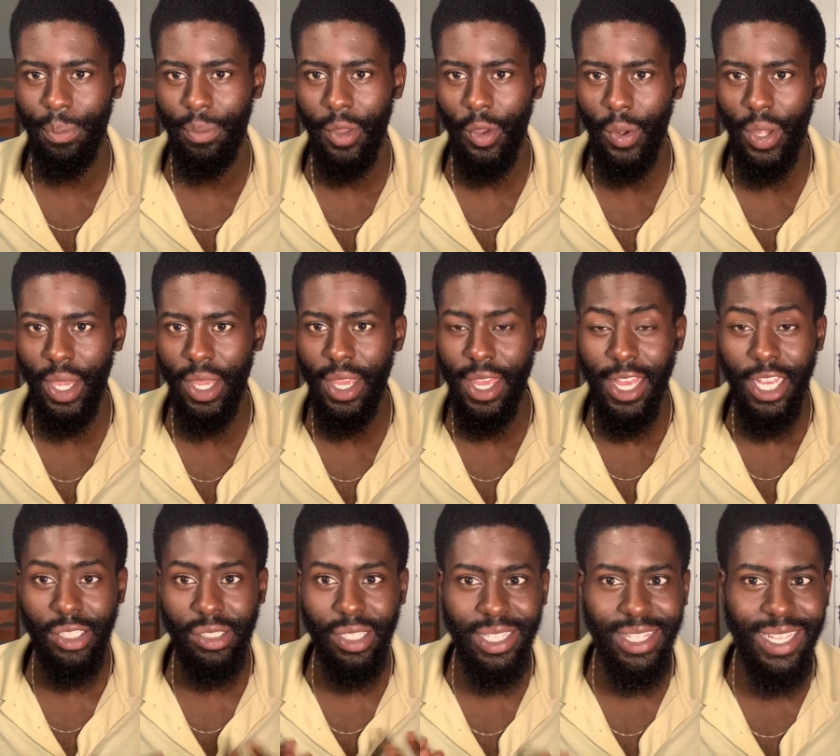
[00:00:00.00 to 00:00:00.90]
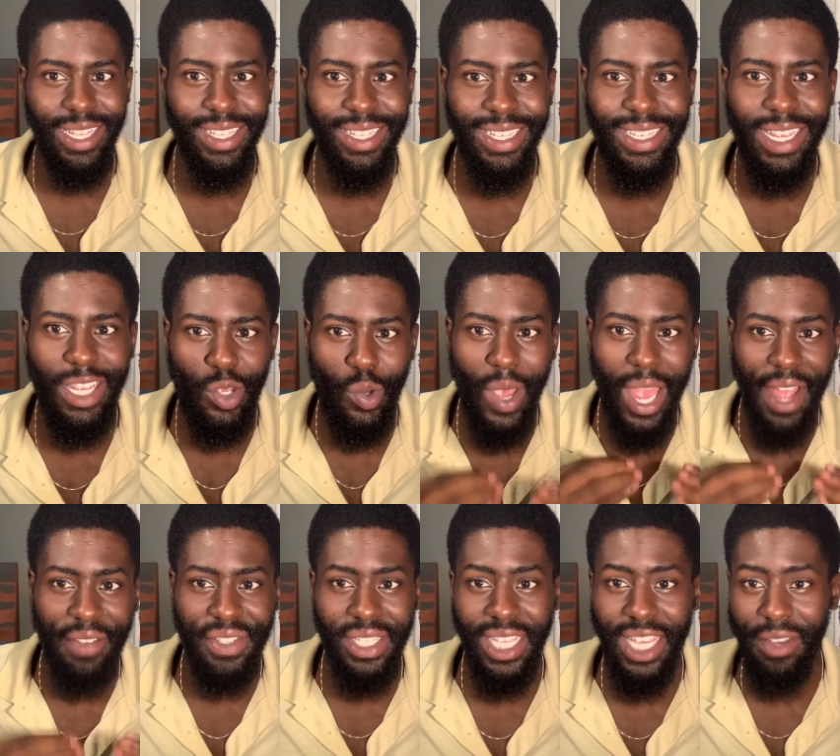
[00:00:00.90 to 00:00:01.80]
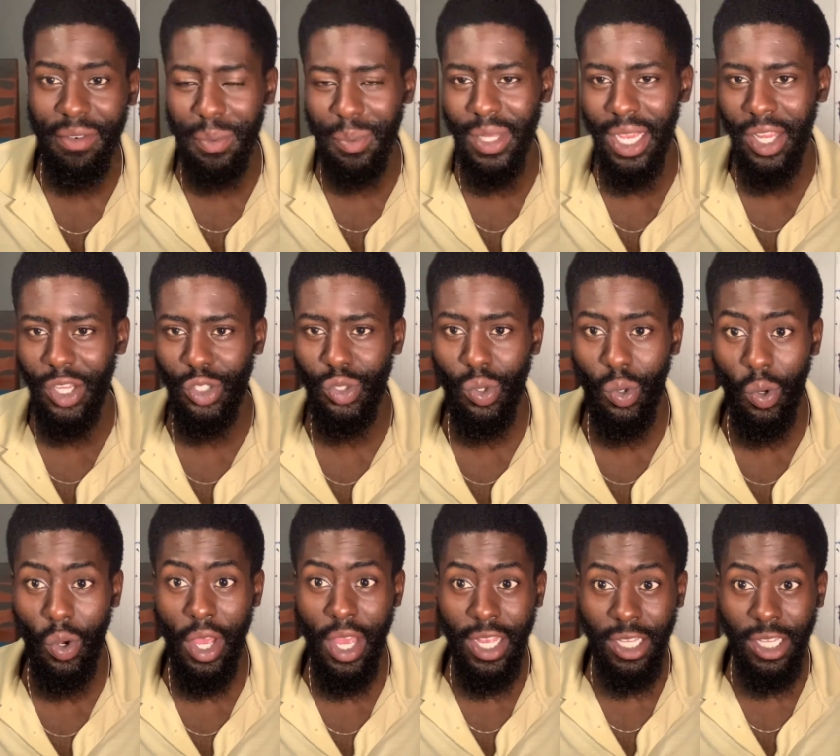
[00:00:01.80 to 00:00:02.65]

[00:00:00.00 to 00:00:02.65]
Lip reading: Okay, so at the end of the day, you have to give up that control.